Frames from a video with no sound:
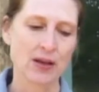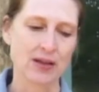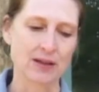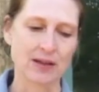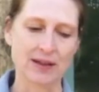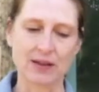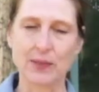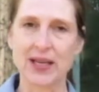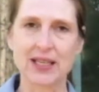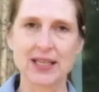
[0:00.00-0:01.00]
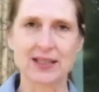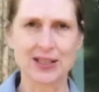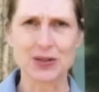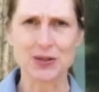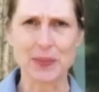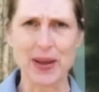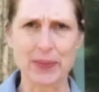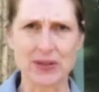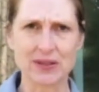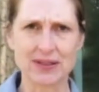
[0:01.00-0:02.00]
you might need to use
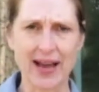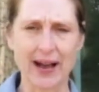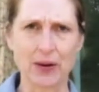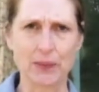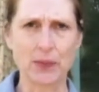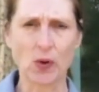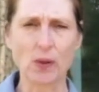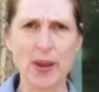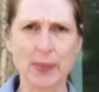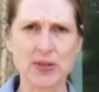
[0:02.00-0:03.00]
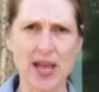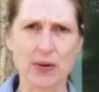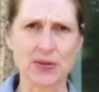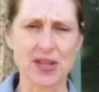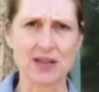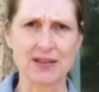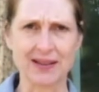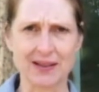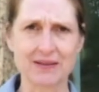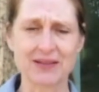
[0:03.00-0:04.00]
a roll of paper towels that isn't
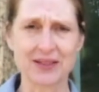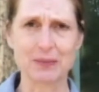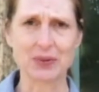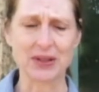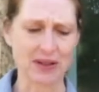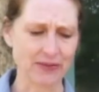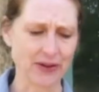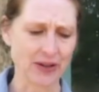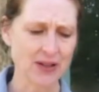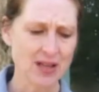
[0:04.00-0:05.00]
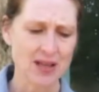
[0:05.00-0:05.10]
completely full,